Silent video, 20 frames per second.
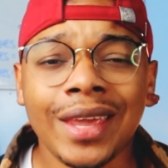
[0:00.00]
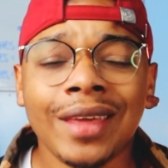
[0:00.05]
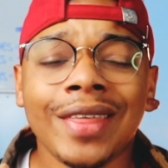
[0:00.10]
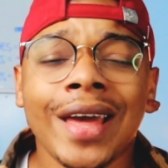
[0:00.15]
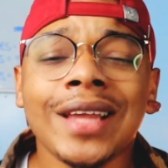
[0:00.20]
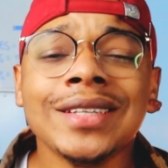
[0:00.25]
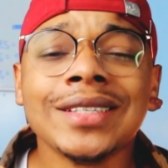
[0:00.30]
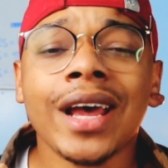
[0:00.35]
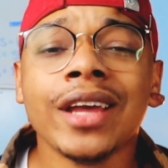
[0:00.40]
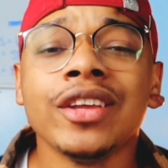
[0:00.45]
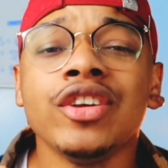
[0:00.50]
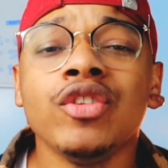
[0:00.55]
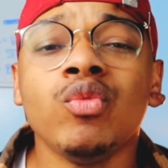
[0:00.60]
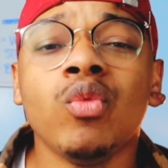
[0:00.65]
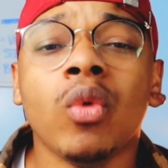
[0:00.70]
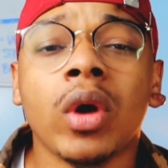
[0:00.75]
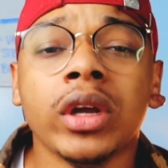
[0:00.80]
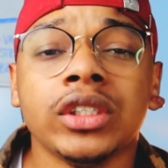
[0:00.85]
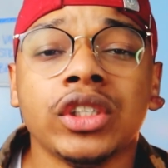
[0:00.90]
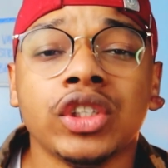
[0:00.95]
That's how you
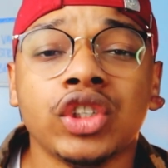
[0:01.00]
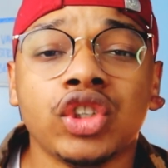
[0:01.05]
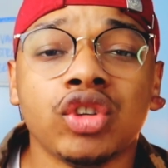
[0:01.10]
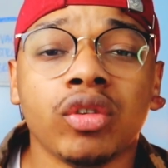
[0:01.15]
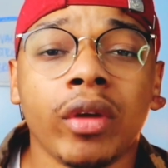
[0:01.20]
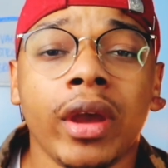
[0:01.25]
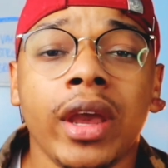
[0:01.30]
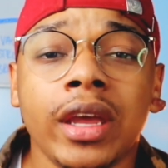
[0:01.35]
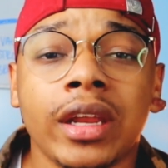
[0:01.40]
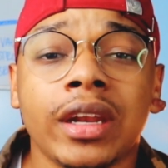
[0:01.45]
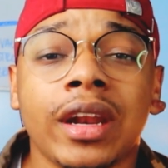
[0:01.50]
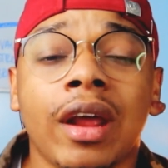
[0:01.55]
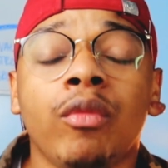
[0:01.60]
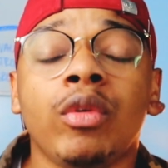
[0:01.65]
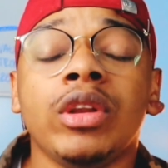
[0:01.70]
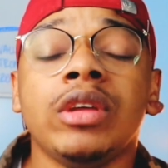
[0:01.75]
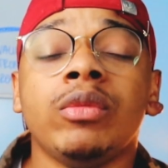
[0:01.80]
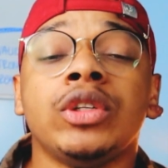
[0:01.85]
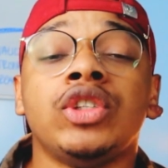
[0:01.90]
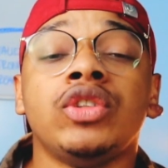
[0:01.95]
want to trade. And I
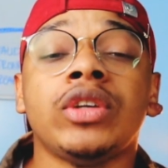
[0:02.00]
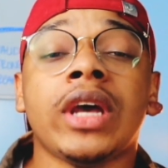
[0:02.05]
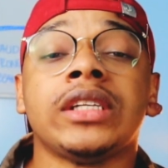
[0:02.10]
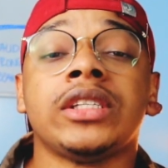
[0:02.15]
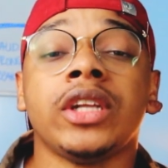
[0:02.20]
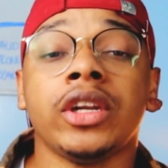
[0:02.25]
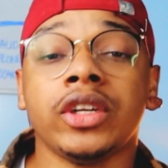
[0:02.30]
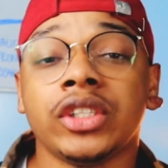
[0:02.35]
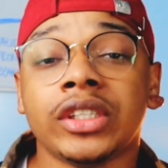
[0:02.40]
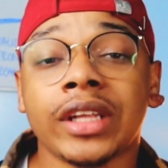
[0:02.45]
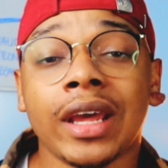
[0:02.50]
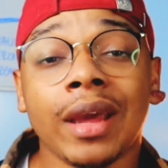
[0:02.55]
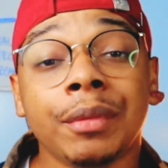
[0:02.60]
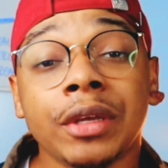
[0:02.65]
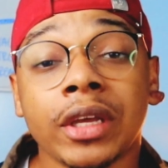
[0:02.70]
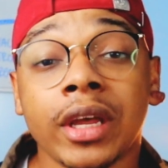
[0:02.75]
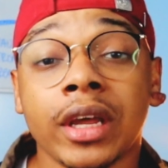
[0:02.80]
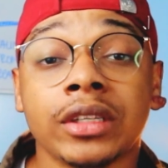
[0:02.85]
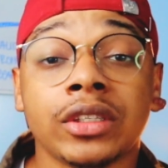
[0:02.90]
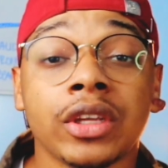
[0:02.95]
really want you guys to understand,
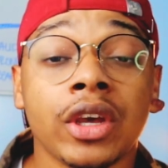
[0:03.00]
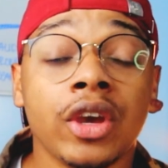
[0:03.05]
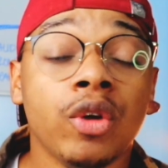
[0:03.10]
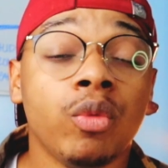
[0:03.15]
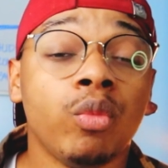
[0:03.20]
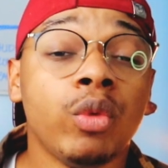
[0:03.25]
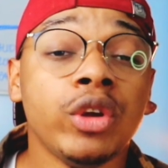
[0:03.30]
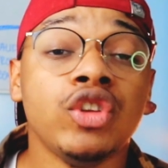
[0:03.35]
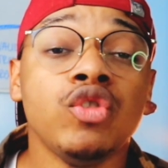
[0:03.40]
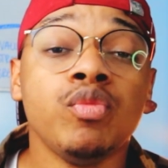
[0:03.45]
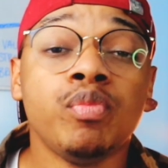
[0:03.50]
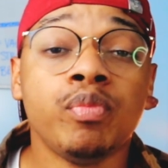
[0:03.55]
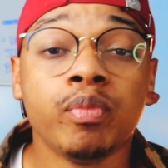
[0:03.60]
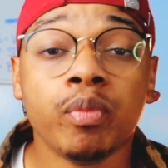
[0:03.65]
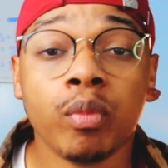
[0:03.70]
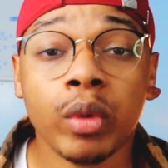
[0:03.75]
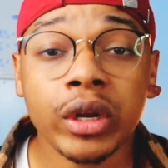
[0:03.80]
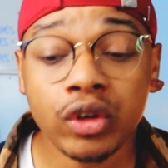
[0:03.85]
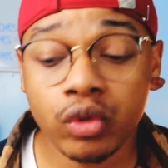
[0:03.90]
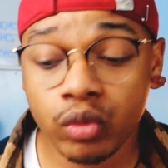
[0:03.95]
because when
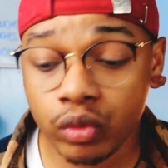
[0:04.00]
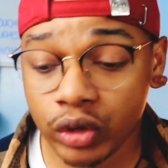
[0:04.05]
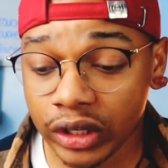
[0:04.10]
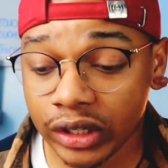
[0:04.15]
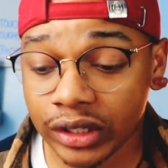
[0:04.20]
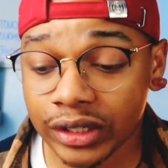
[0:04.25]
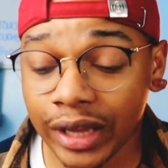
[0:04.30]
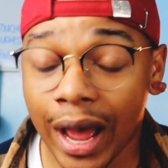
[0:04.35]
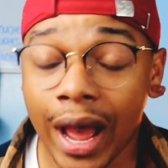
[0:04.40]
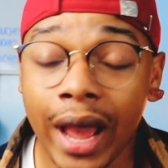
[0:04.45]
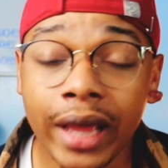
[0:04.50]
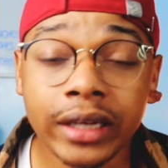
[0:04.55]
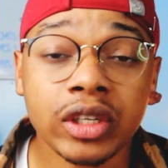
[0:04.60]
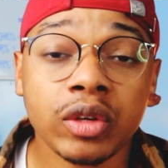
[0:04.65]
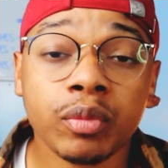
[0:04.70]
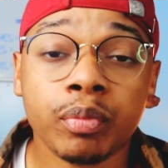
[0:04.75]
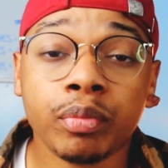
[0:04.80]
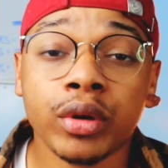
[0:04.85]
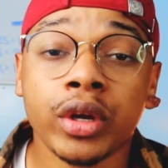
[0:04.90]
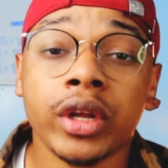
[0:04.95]
you decide
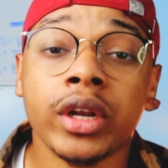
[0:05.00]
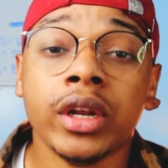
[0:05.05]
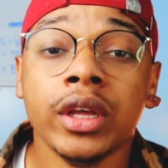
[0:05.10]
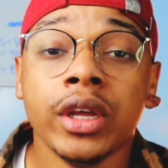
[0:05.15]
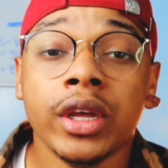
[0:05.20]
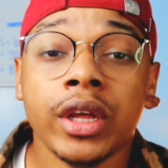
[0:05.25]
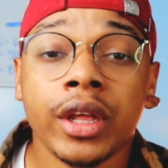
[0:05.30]
to put